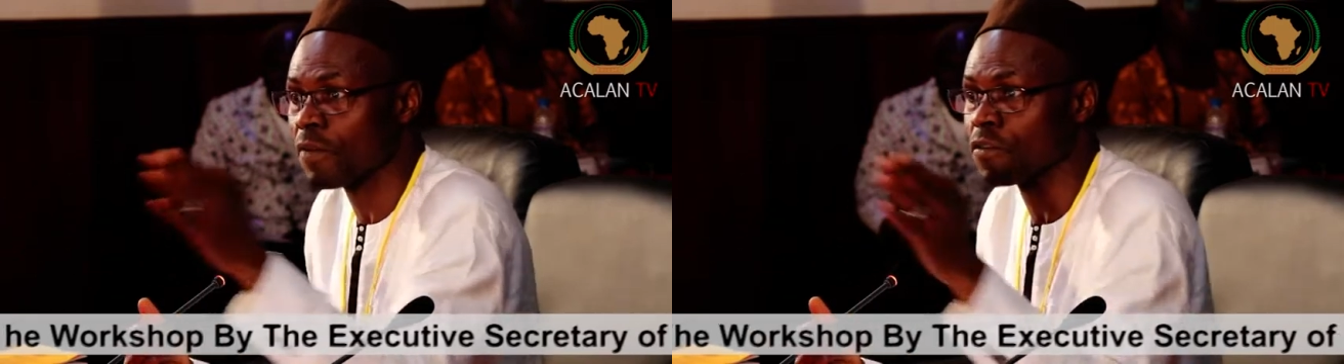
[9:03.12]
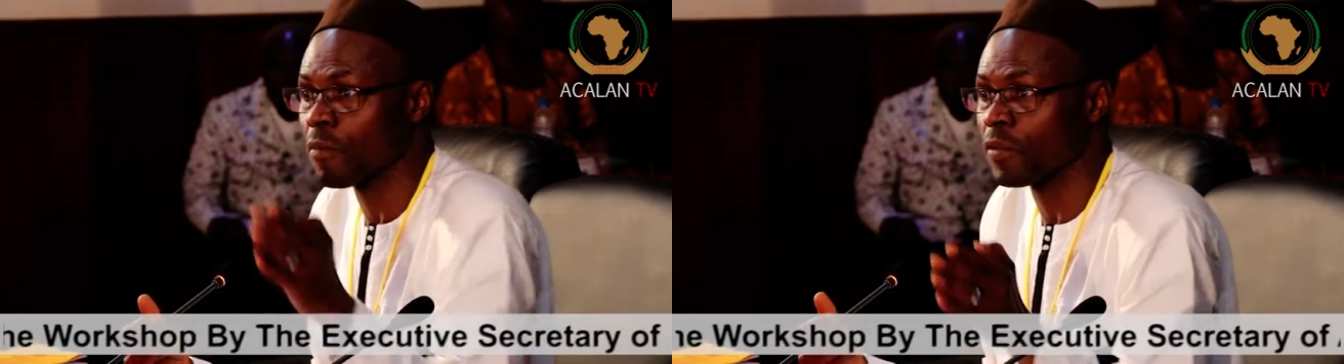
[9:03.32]

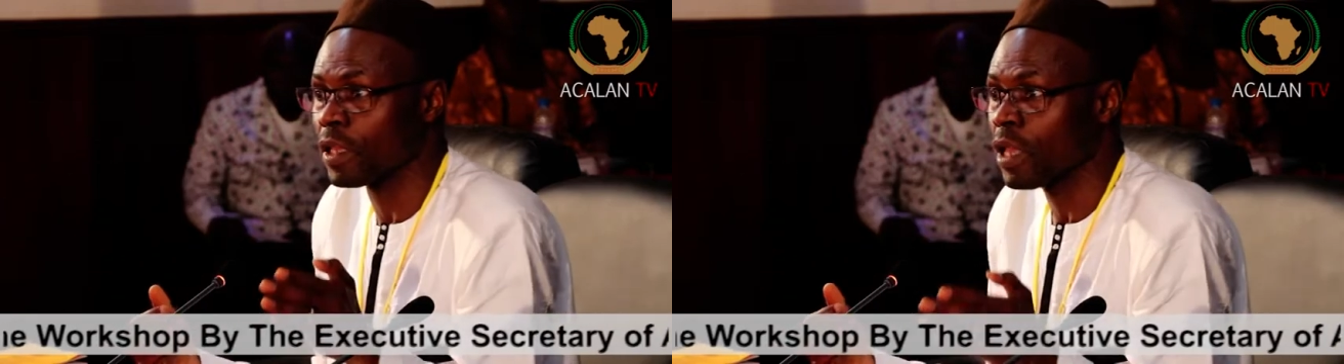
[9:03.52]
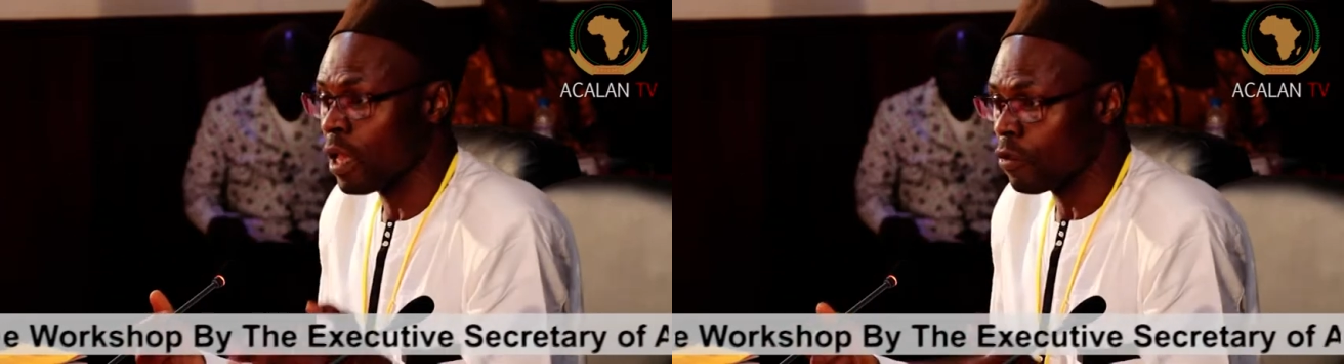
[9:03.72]
have
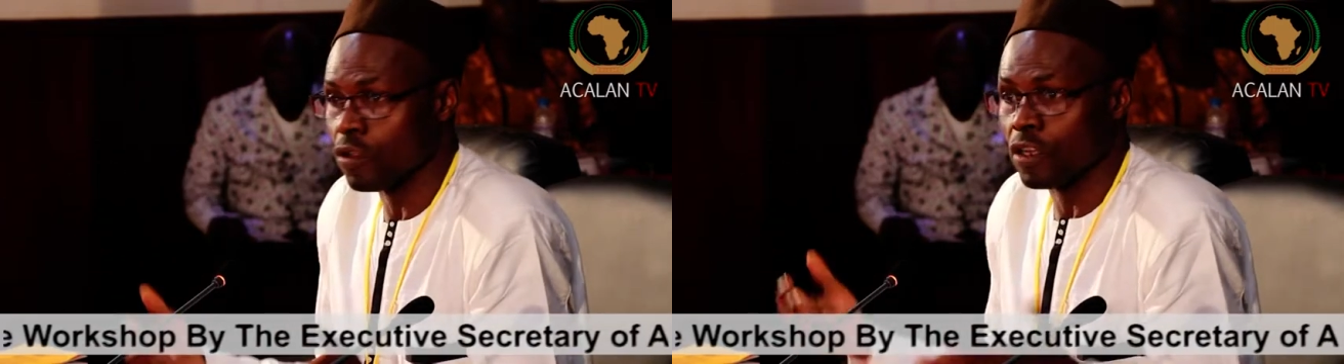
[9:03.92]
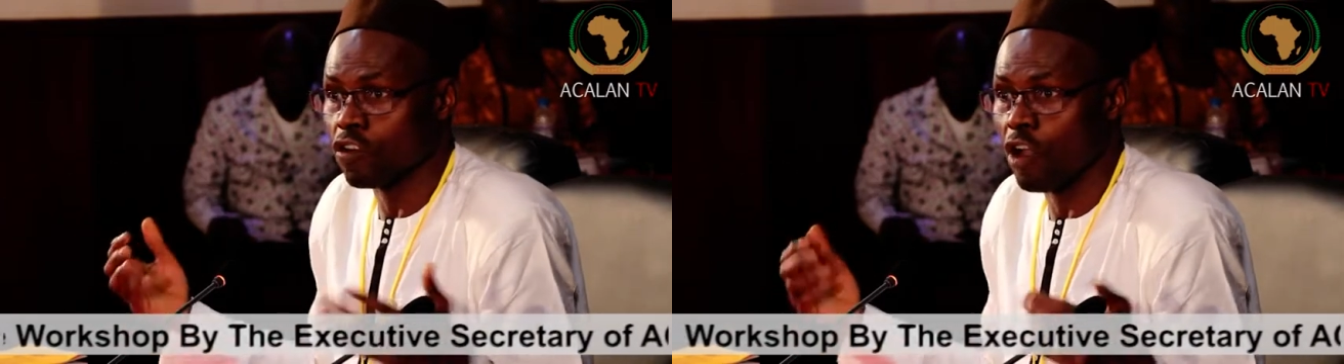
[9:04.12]
something,
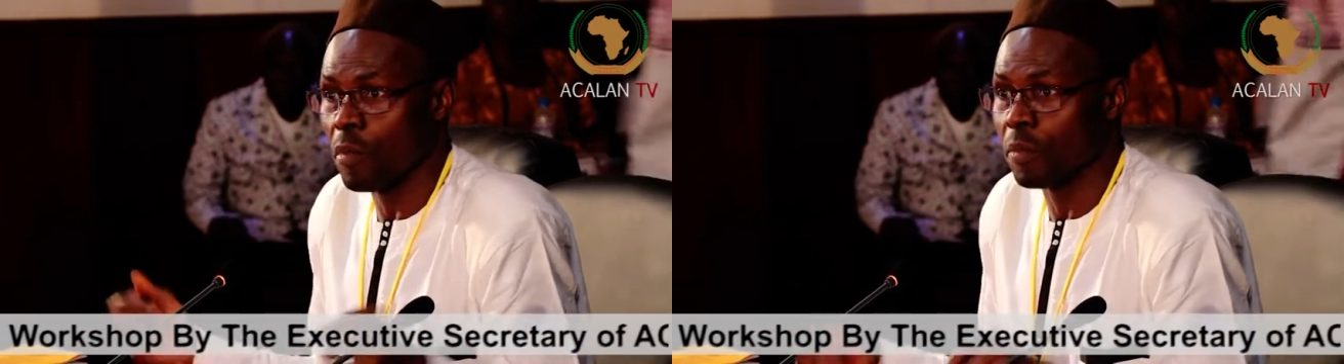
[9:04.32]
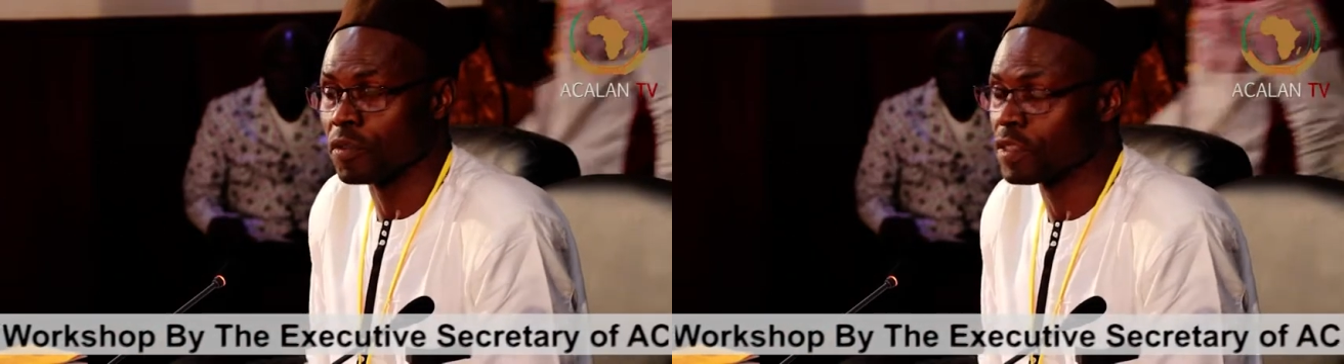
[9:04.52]
you can
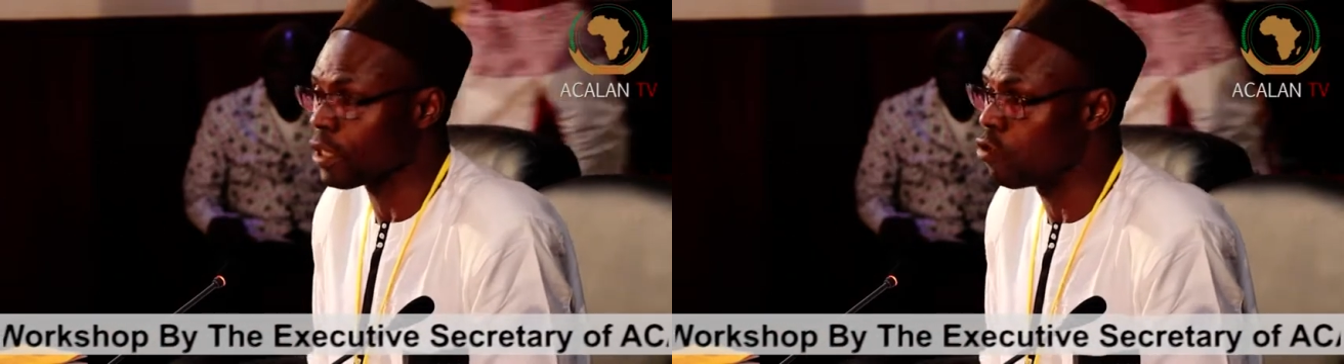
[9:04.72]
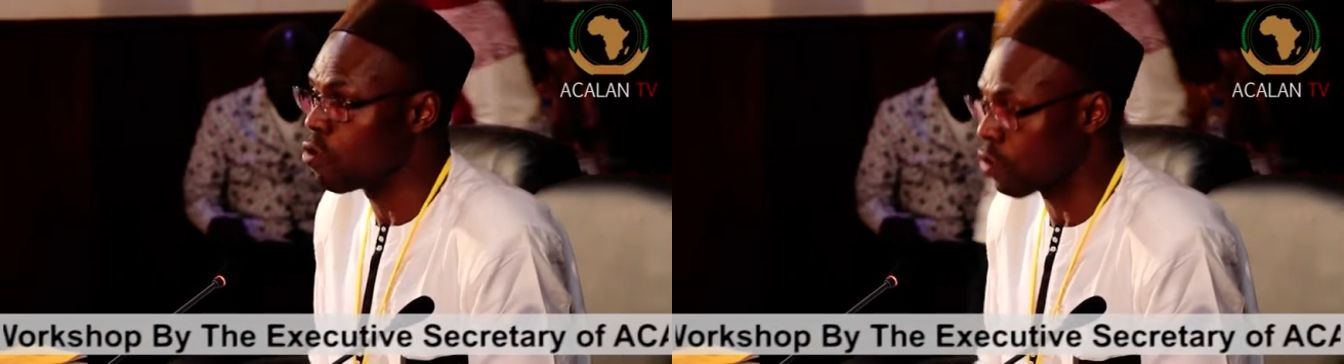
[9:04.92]
come and
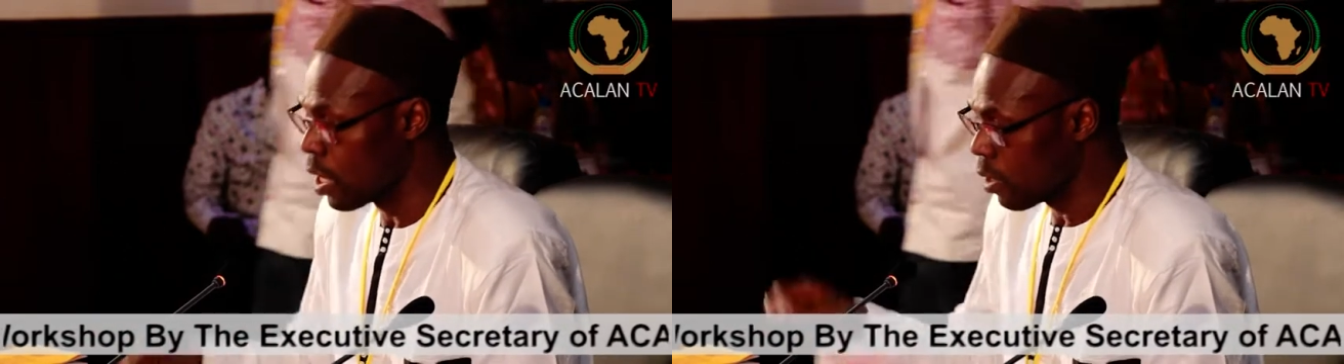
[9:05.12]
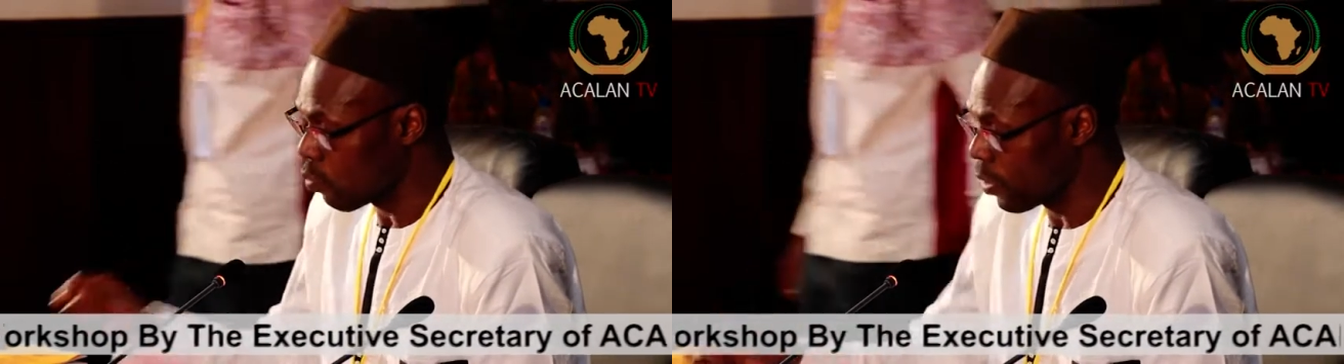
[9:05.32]
say,
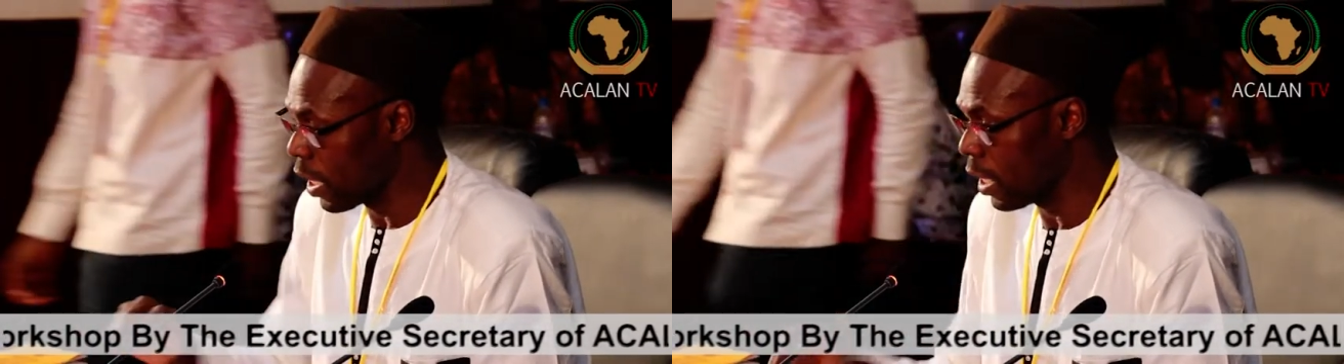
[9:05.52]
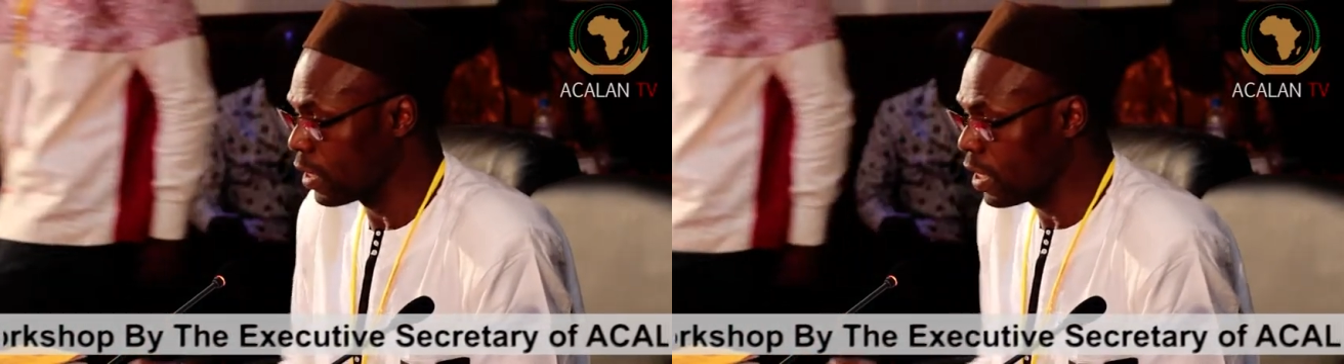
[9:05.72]
look, we
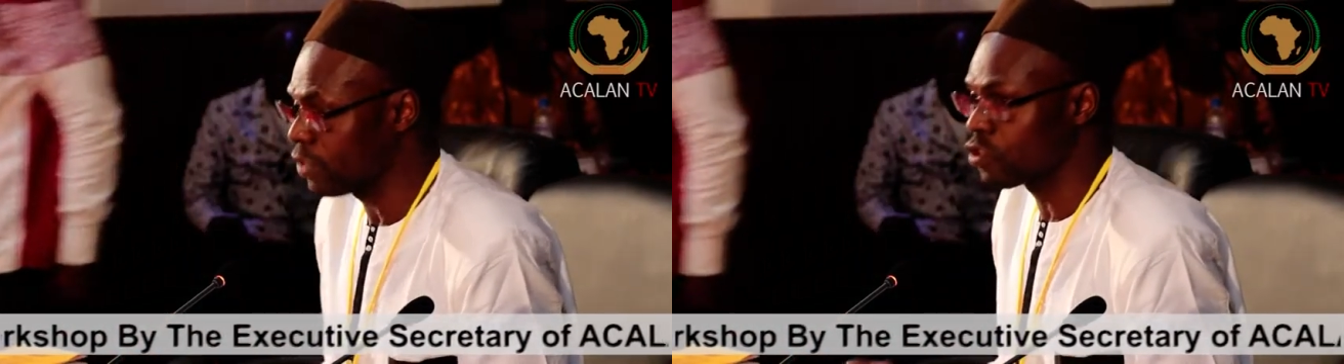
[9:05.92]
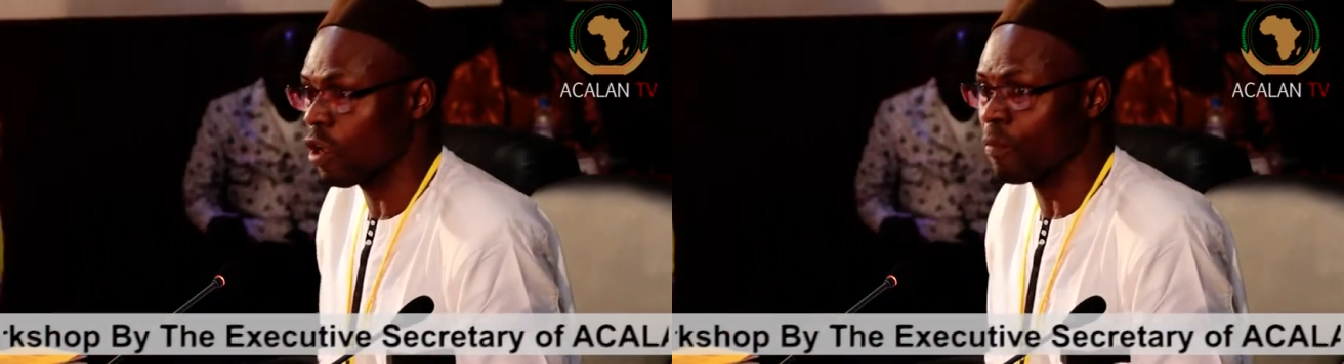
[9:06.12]

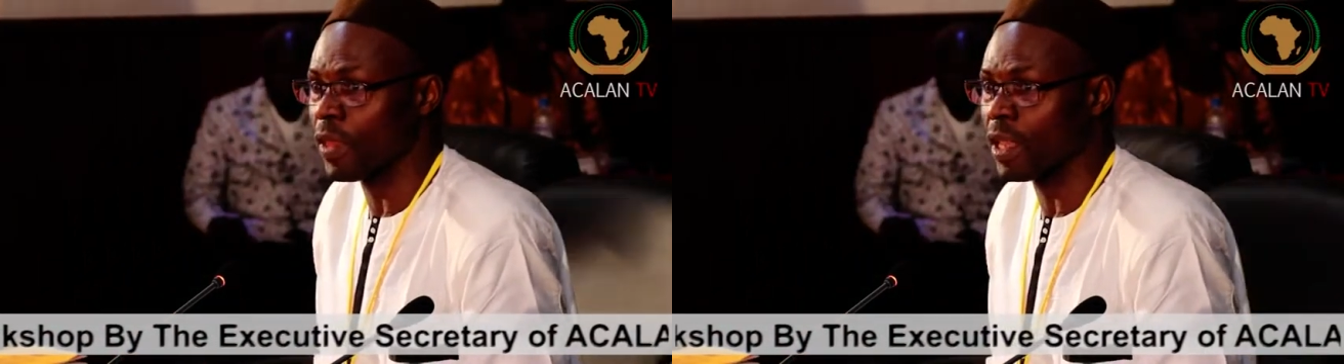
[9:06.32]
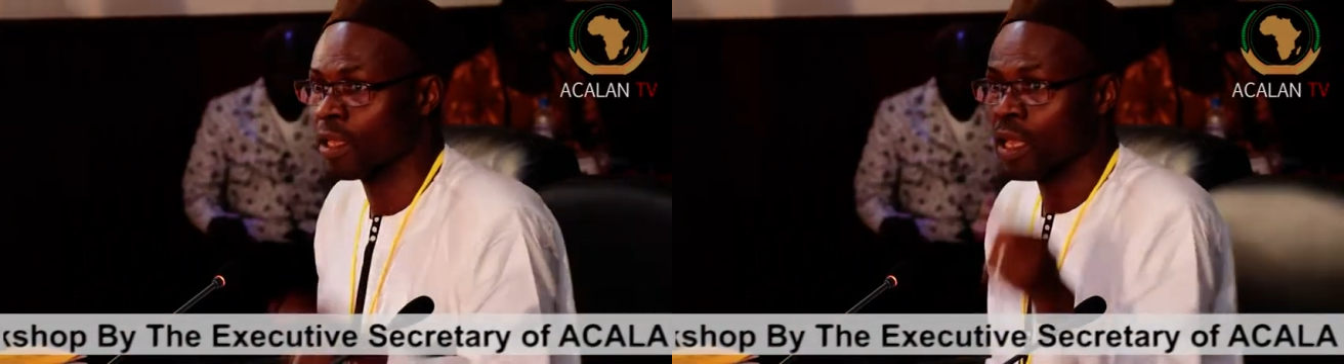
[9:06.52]
need
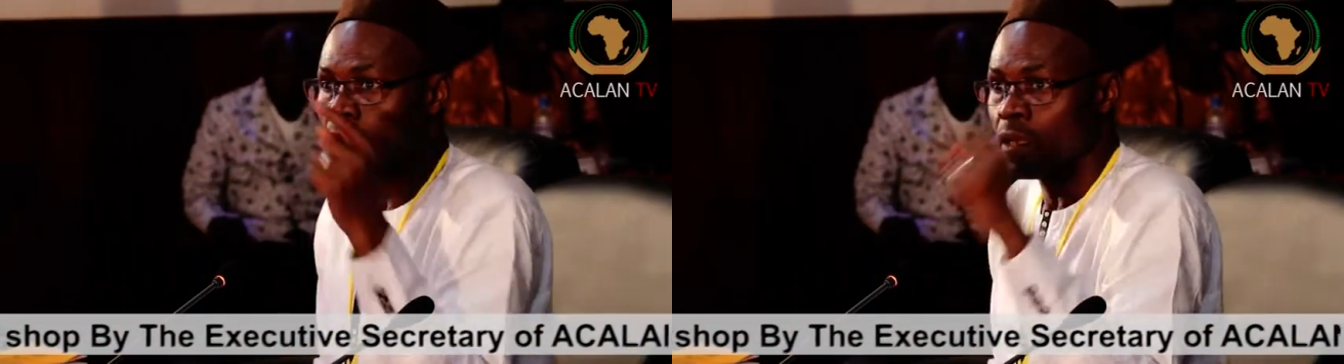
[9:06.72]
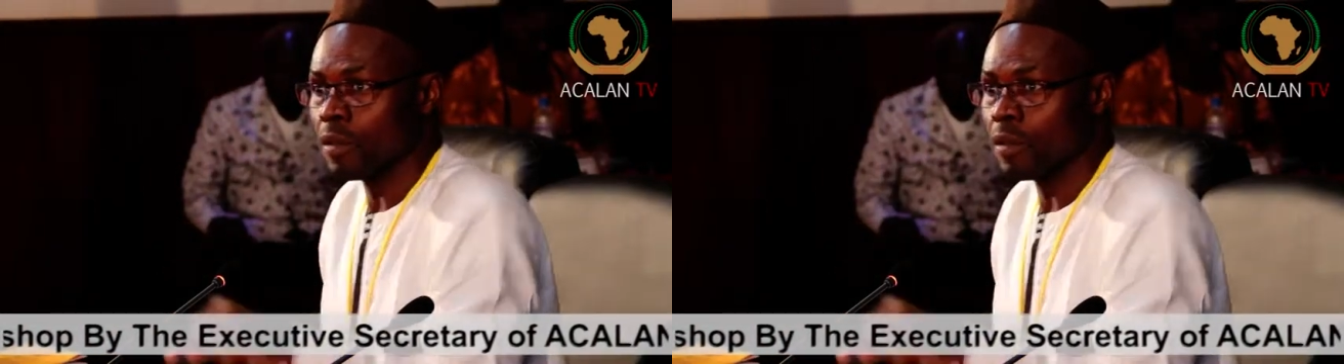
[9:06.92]
something,